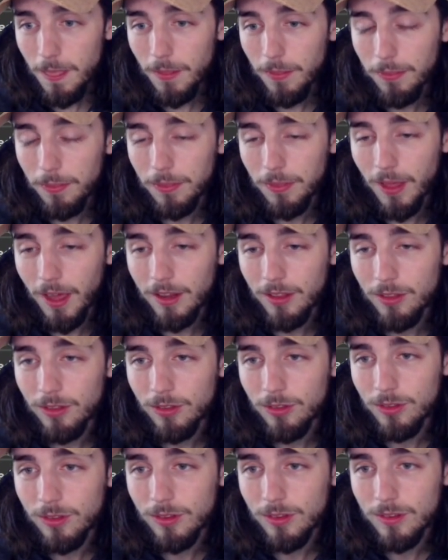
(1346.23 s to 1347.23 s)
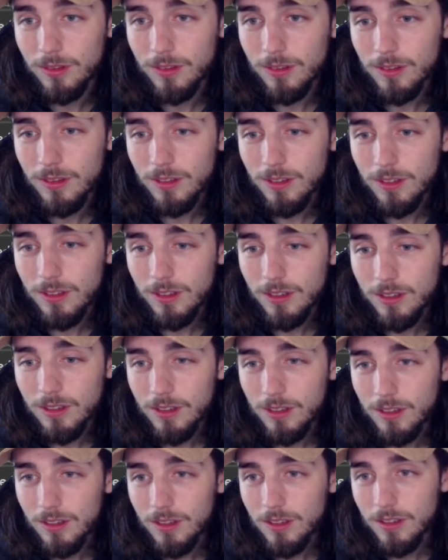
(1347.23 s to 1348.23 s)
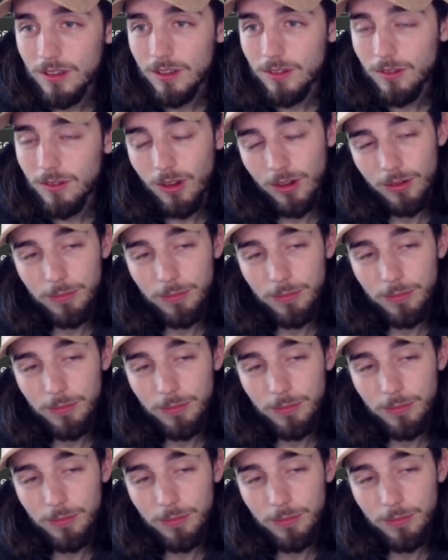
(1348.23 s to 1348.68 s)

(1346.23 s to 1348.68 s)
that is... Well,